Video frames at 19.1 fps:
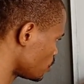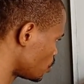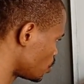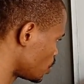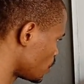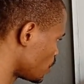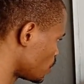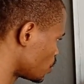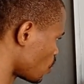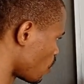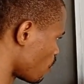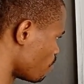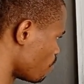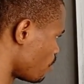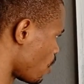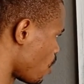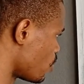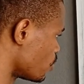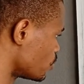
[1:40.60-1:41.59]
series
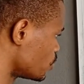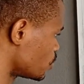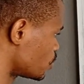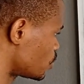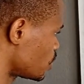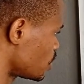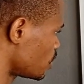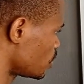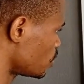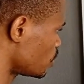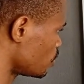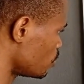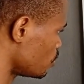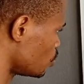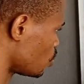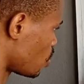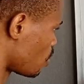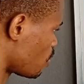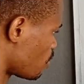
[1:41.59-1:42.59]
of bonds,
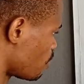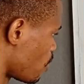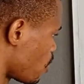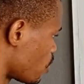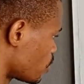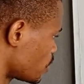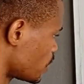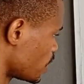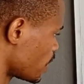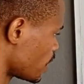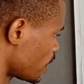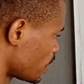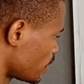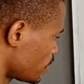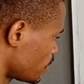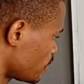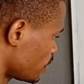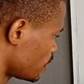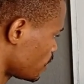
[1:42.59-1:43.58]
double bond
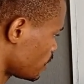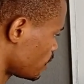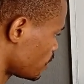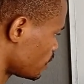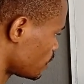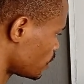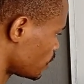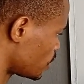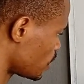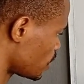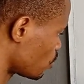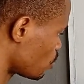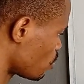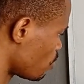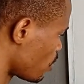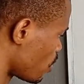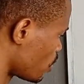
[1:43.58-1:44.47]
here, single